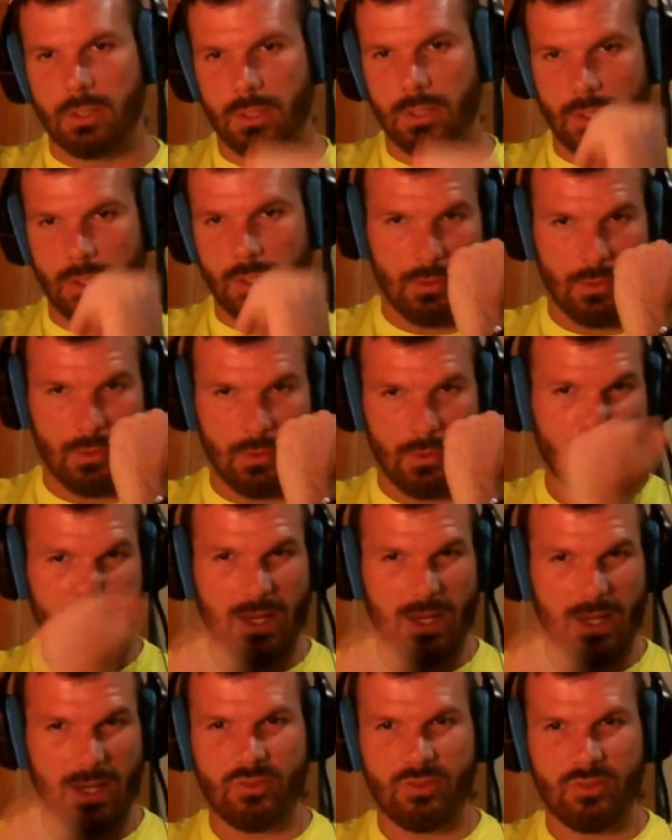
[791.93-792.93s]
You do
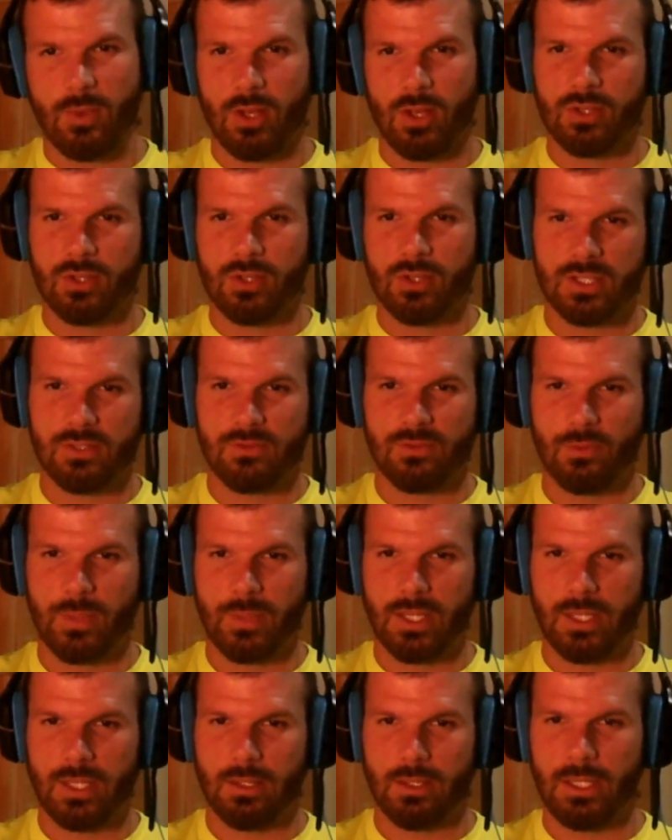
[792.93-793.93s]
not have to apologize for
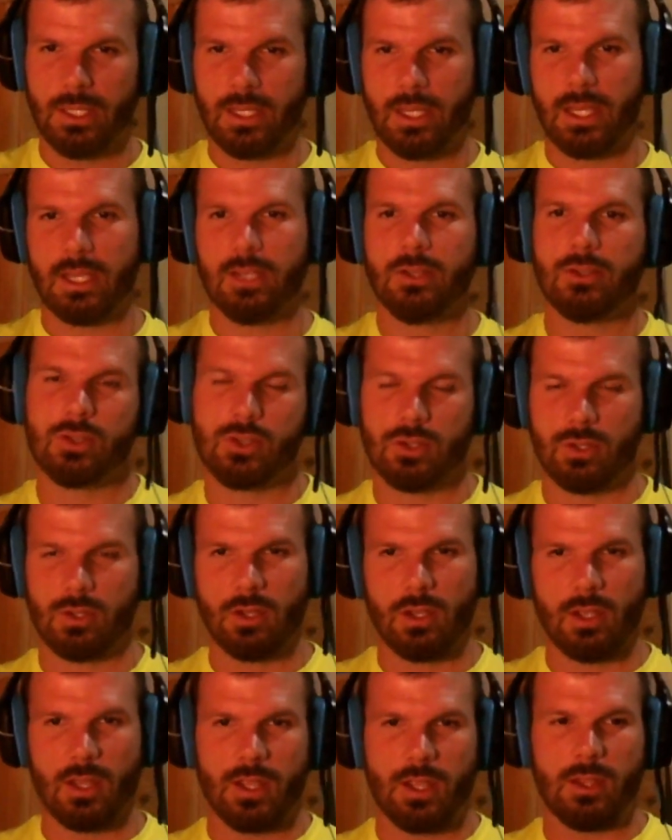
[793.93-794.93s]
being late, Cash.
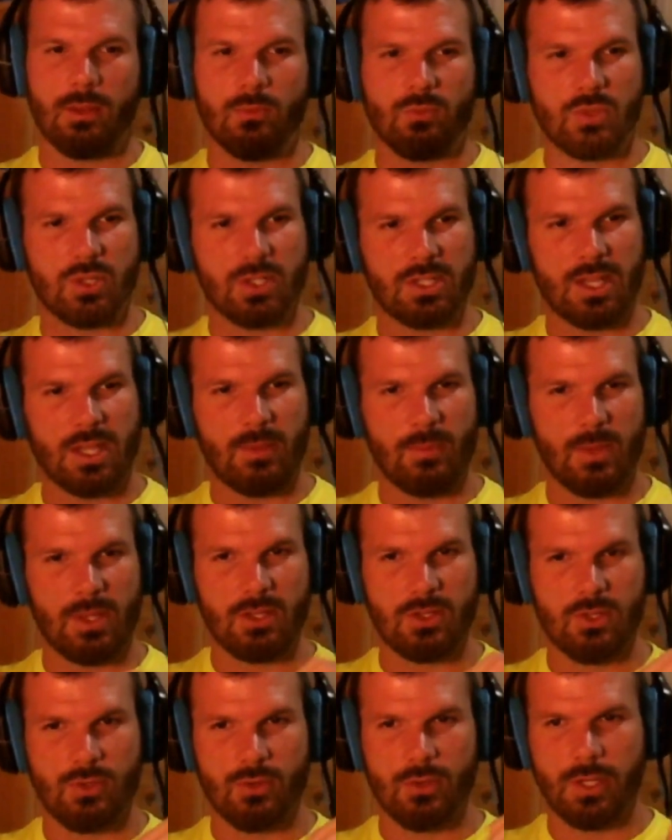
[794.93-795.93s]
I am just happy
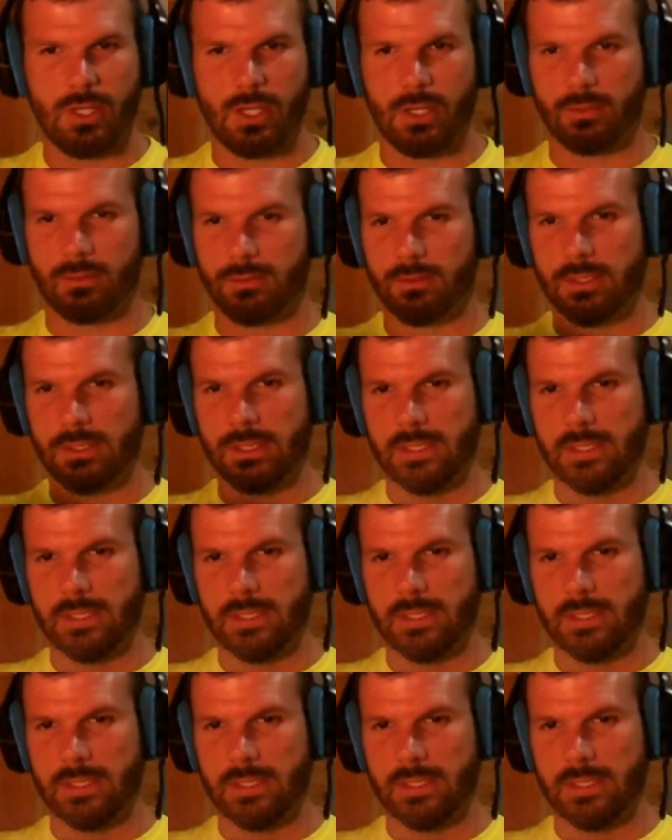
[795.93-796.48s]
that you are here.